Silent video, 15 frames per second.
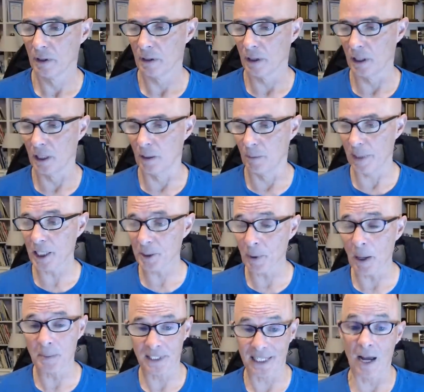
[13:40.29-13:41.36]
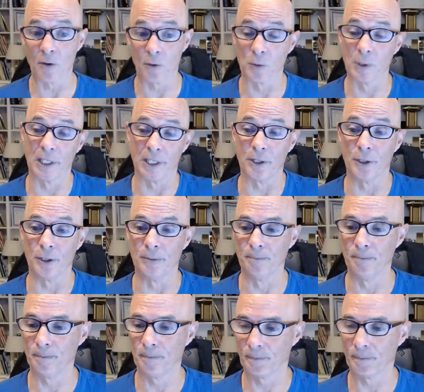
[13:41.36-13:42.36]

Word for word: Um, X pipes sound really good.